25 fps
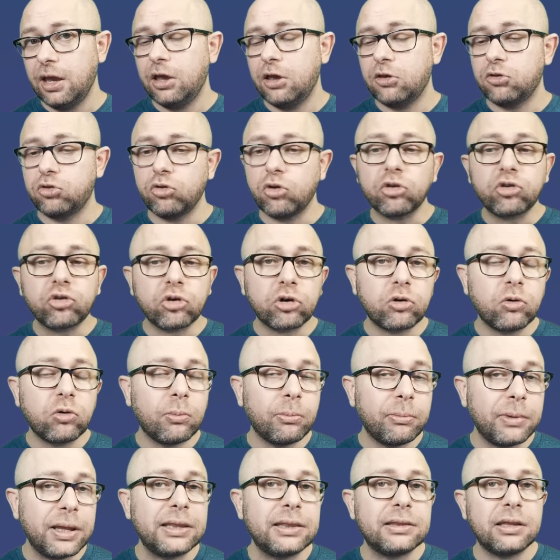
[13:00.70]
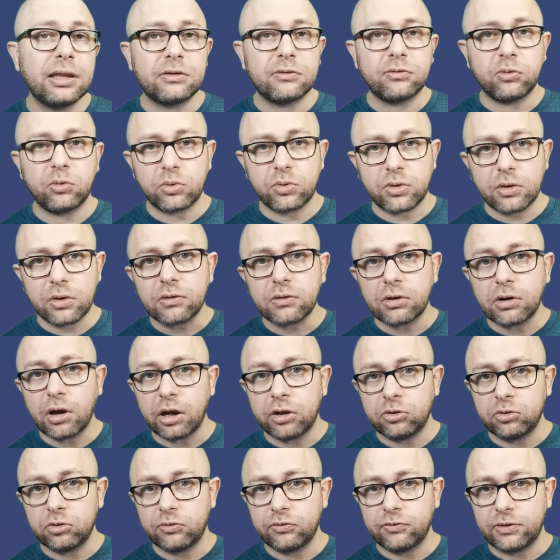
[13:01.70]
is not recommended for this
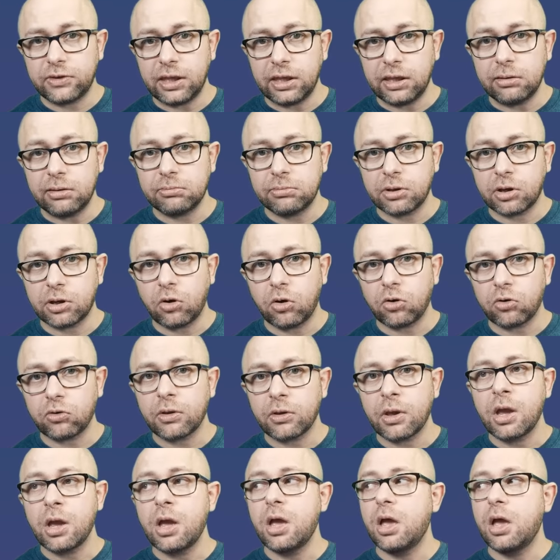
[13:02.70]
kind of team, because